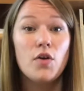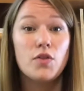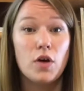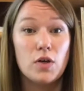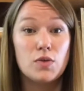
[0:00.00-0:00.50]

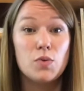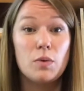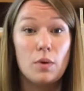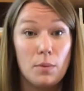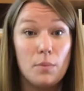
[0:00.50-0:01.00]
those we
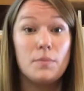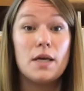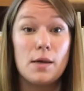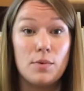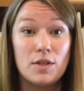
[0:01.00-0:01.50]
will be
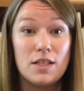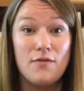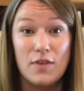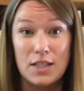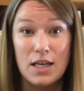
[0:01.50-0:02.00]
able to
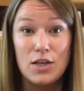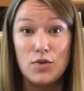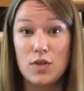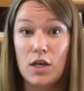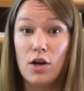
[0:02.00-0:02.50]
visit
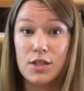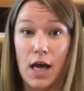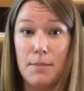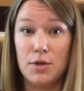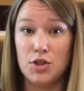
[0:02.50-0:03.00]
using our
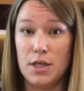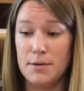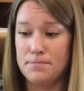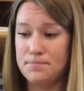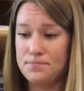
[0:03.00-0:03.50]
time machine.